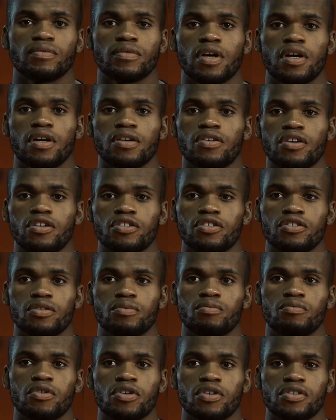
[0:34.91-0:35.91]
I got in
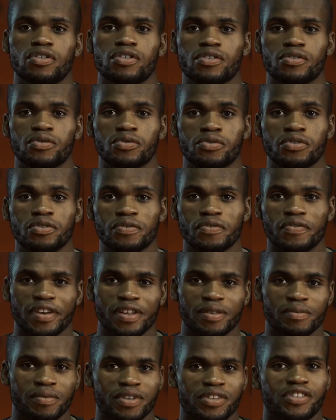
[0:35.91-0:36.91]
the boxing to
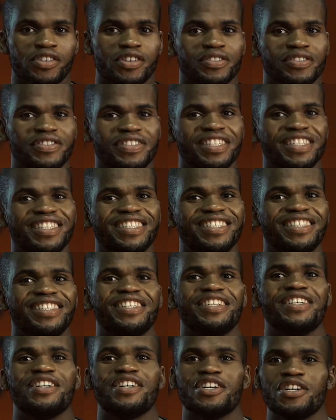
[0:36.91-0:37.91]
defend myself.
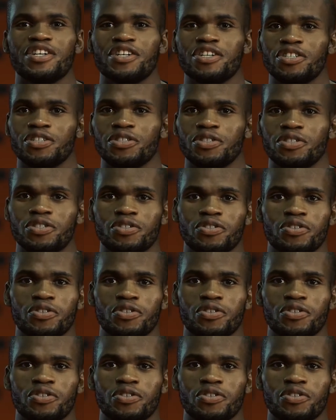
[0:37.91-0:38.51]
You